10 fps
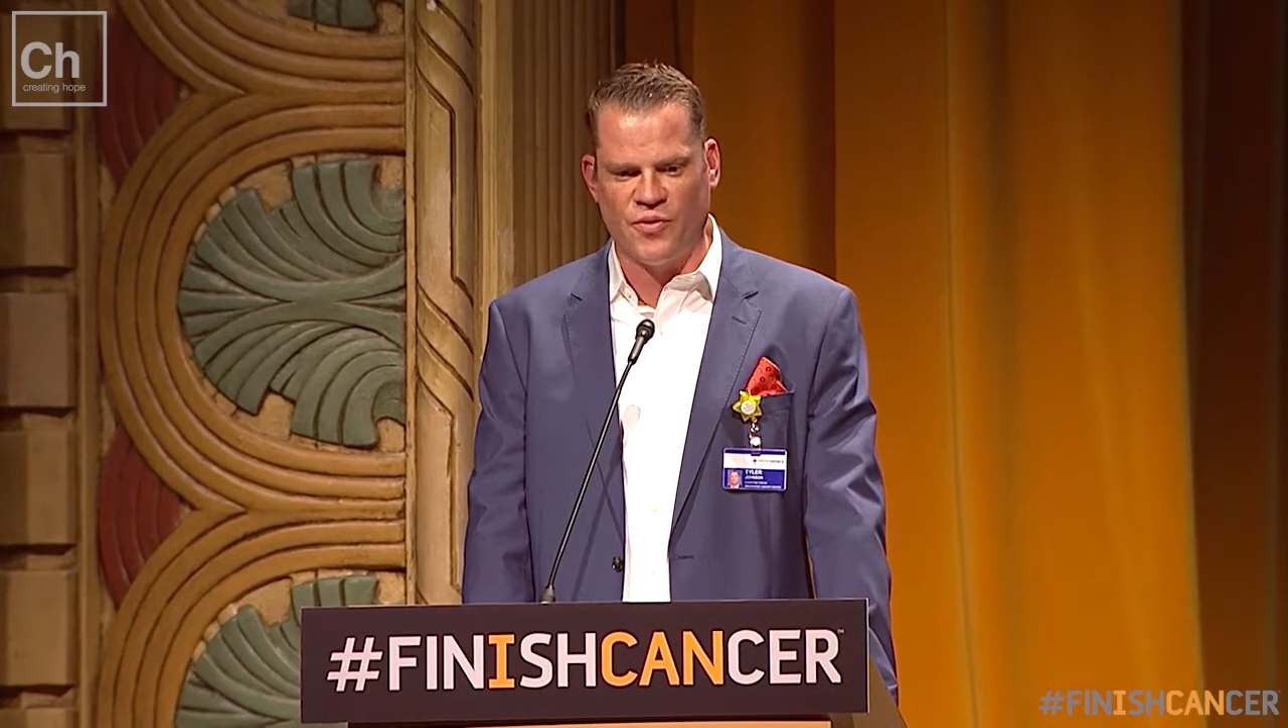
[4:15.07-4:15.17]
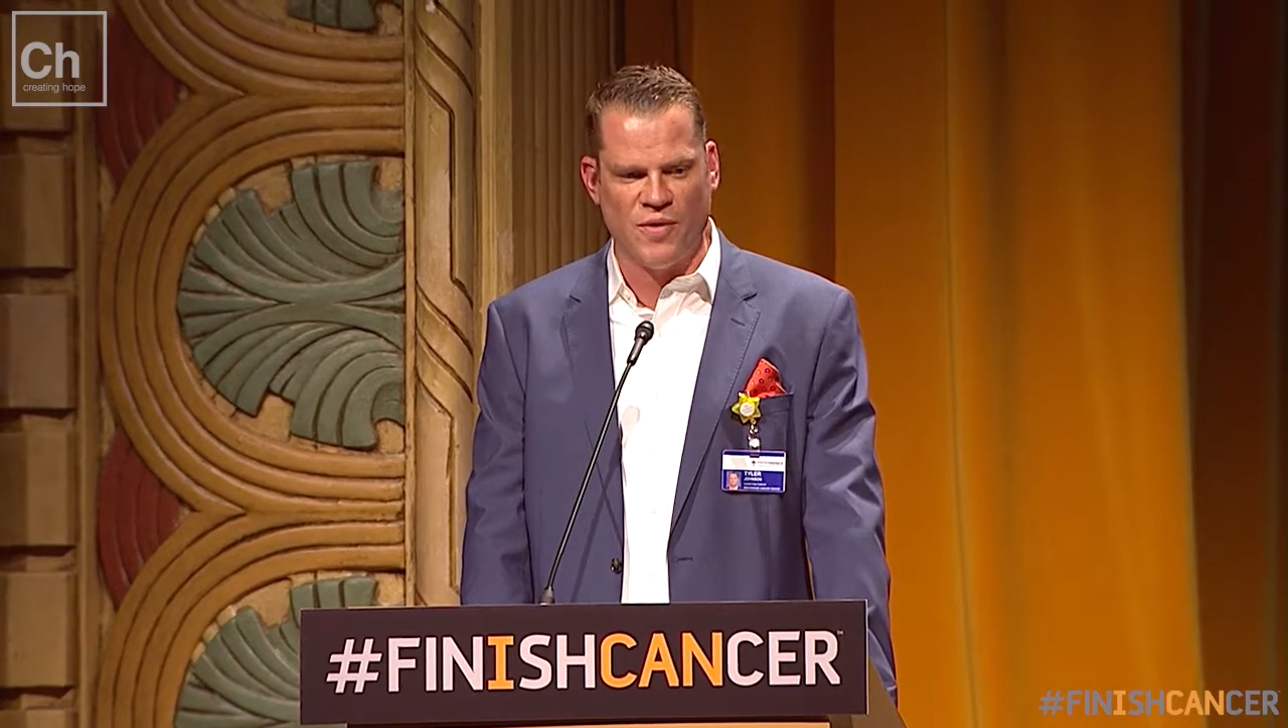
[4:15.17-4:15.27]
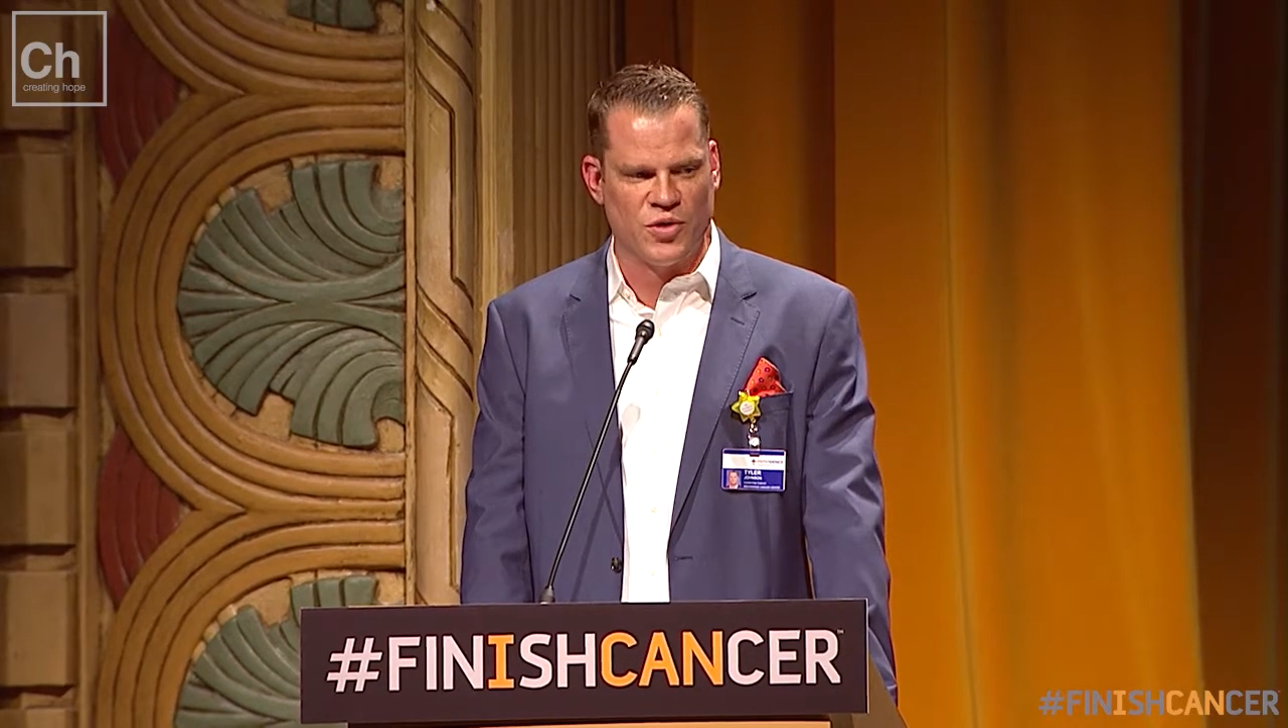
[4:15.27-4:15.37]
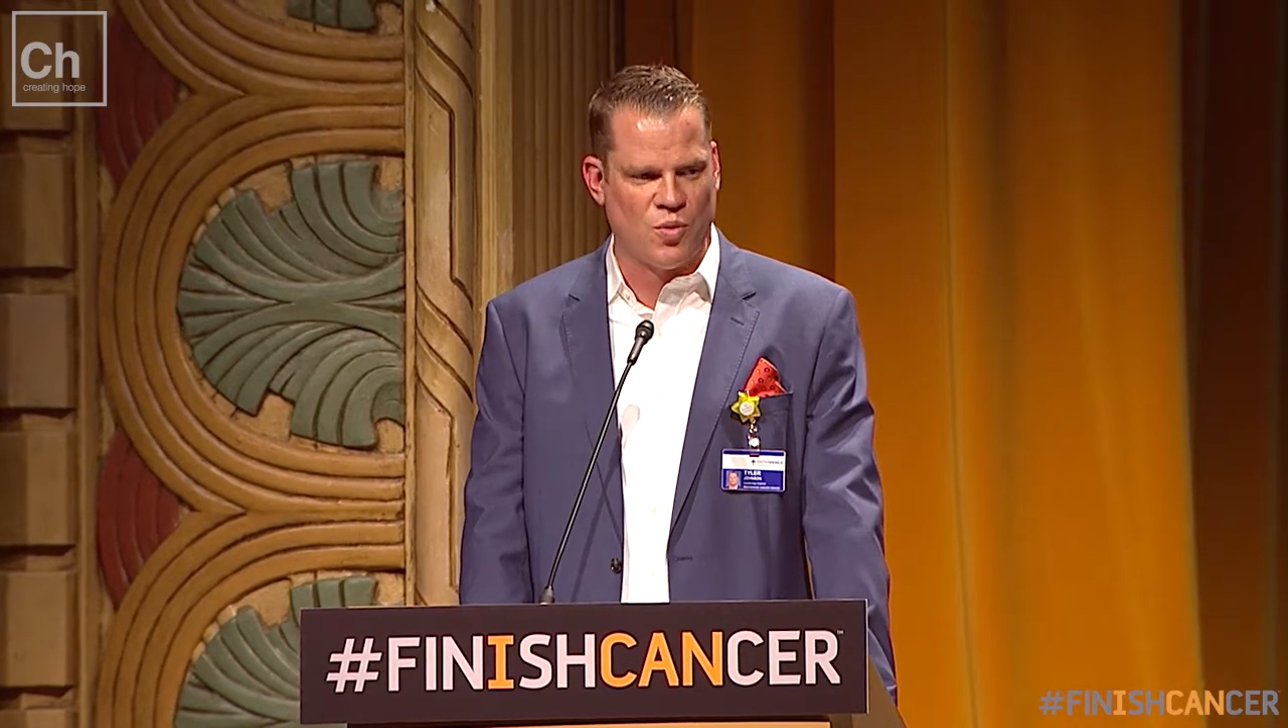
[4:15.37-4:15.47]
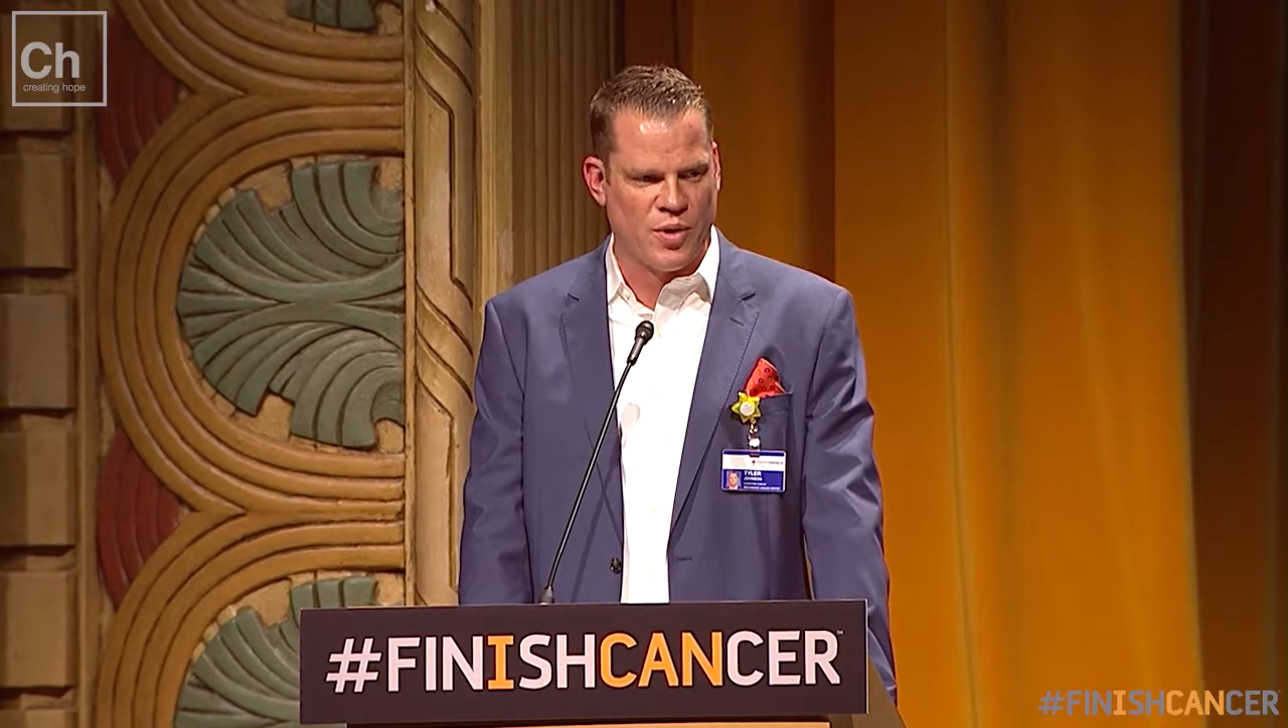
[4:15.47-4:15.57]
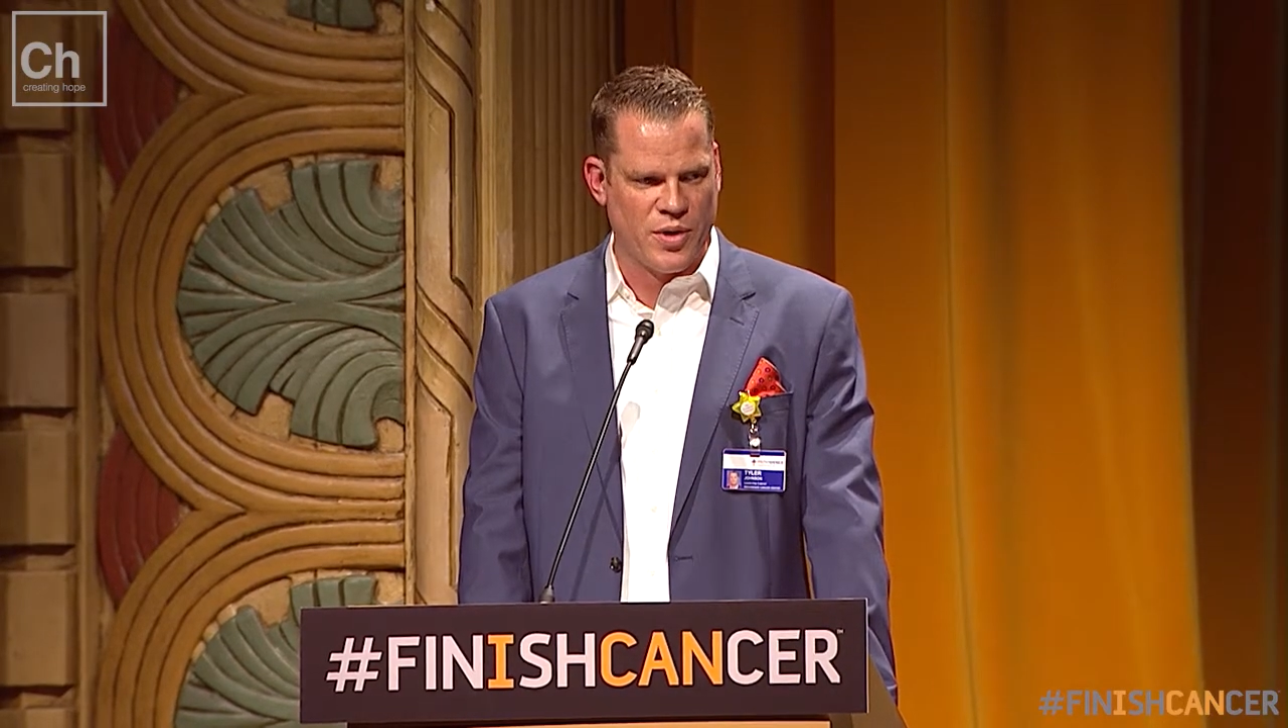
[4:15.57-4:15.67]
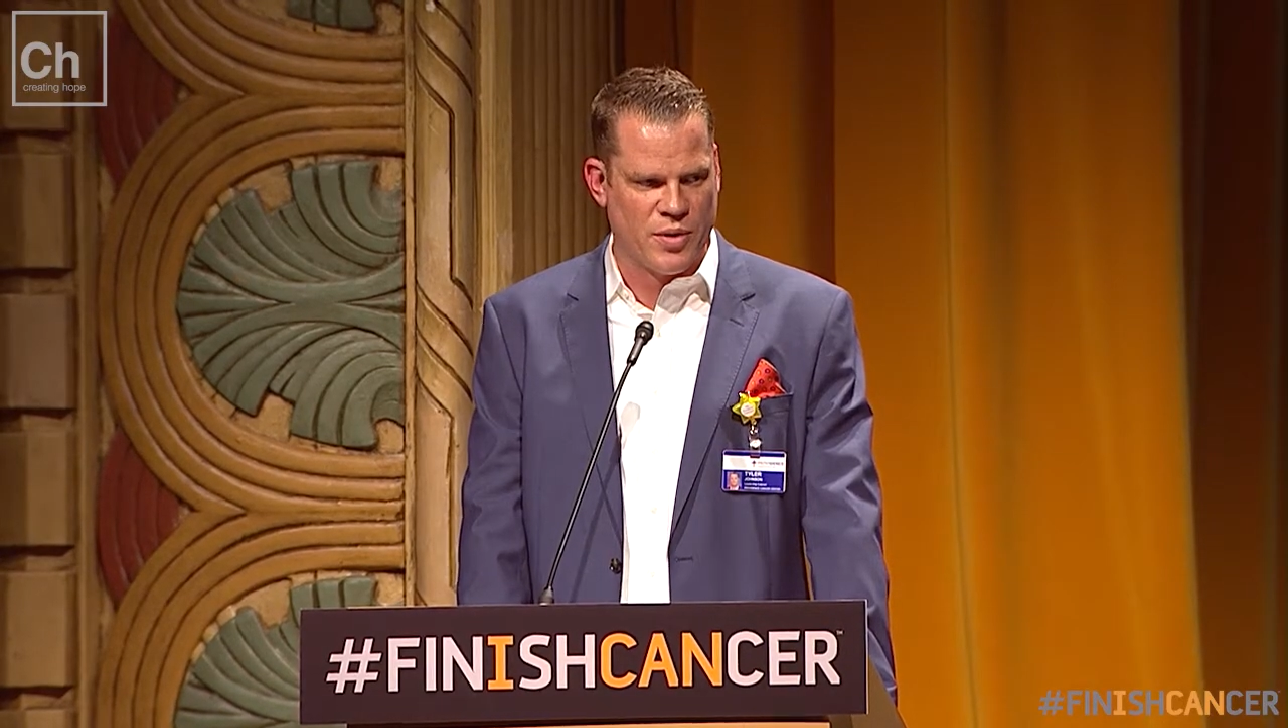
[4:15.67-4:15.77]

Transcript: for over 20